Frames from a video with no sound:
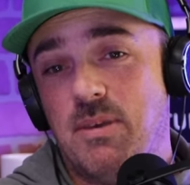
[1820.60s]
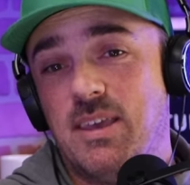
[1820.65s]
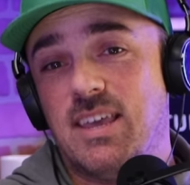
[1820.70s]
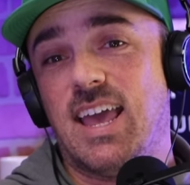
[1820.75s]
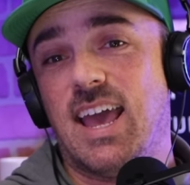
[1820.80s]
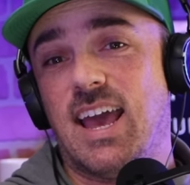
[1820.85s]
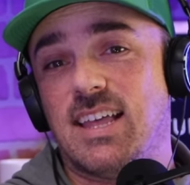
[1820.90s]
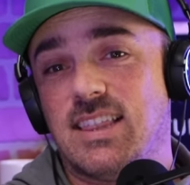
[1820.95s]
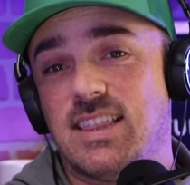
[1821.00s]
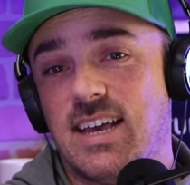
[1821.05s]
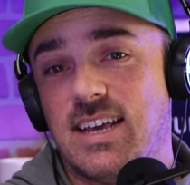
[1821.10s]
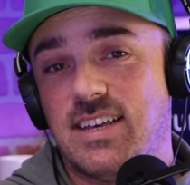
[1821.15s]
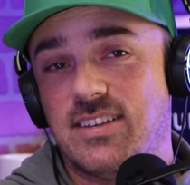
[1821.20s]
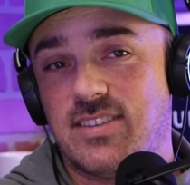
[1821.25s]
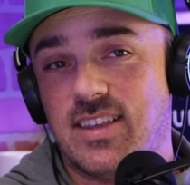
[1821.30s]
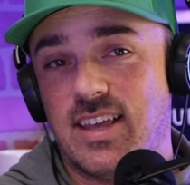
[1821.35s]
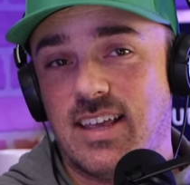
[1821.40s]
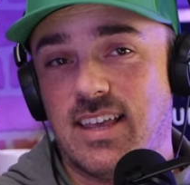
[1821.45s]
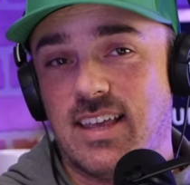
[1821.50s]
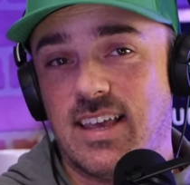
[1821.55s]
is
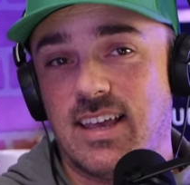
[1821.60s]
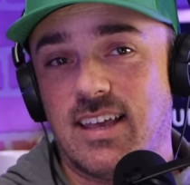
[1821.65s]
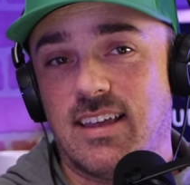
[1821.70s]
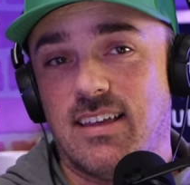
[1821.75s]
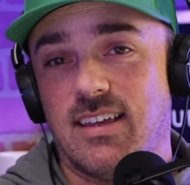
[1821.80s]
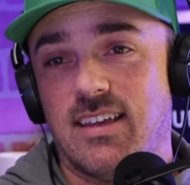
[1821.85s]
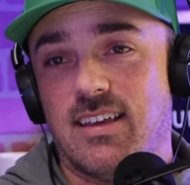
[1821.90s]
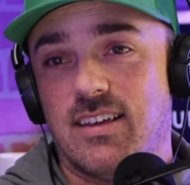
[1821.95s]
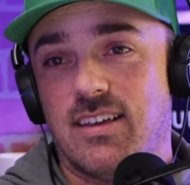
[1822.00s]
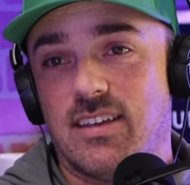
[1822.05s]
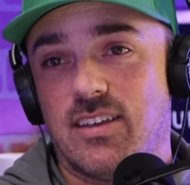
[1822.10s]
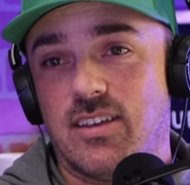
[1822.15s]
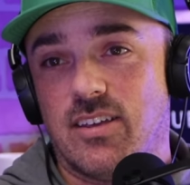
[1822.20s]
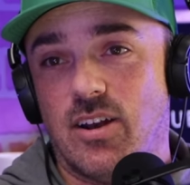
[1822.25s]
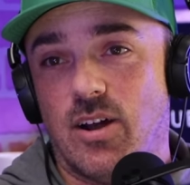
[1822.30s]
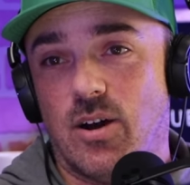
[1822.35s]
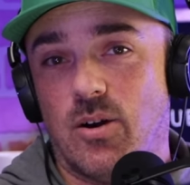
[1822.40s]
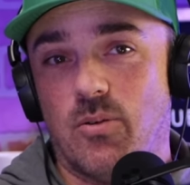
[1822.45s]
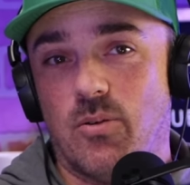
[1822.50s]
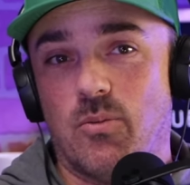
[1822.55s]
thinking, you
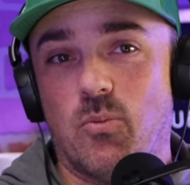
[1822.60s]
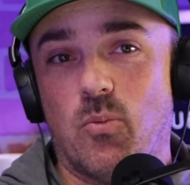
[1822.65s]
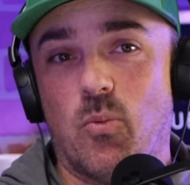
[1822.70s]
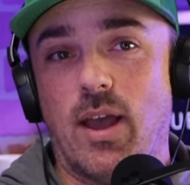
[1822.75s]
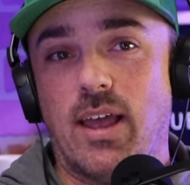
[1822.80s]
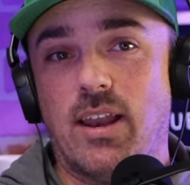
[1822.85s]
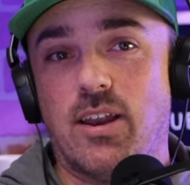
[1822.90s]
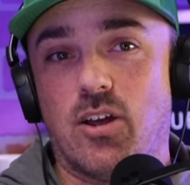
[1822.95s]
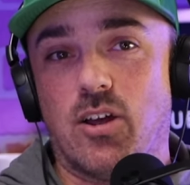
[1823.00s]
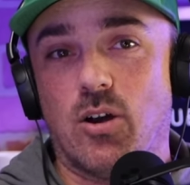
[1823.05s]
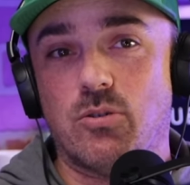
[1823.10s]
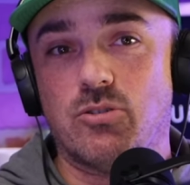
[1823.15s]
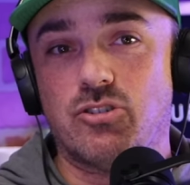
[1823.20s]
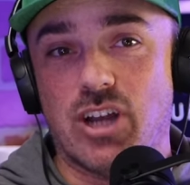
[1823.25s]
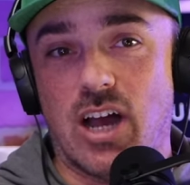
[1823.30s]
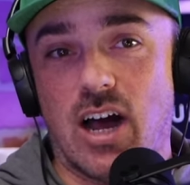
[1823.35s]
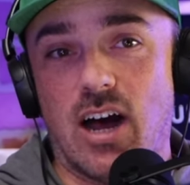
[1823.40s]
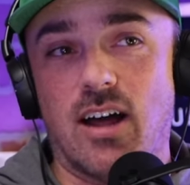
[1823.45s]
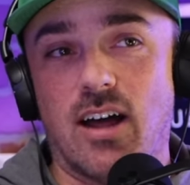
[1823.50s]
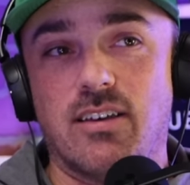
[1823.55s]
know, way to go,
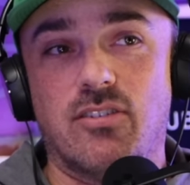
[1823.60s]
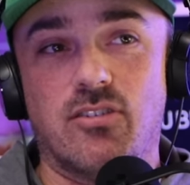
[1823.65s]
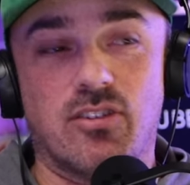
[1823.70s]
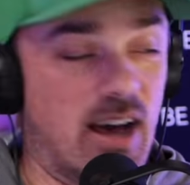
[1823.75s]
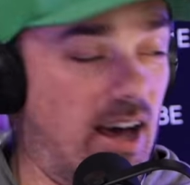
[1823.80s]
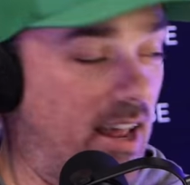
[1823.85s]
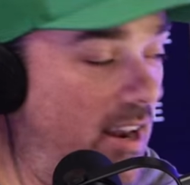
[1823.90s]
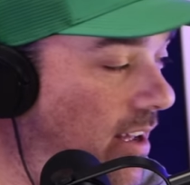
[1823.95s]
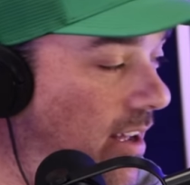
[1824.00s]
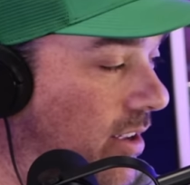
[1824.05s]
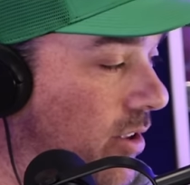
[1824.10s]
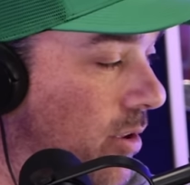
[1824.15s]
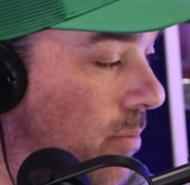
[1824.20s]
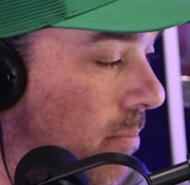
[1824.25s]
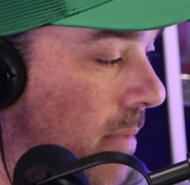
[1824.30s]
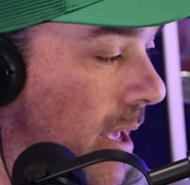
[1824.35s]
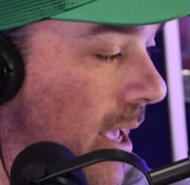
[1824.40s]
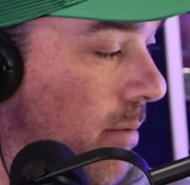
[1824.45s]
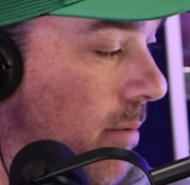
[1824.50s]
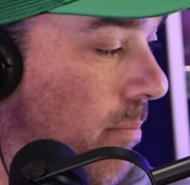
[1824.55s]
Jon. You kind of you
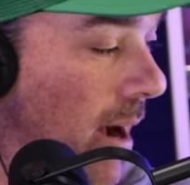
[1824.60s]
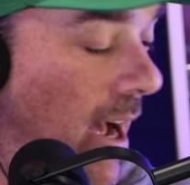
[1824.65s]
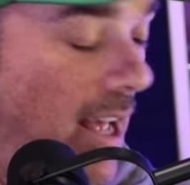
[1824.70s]
made my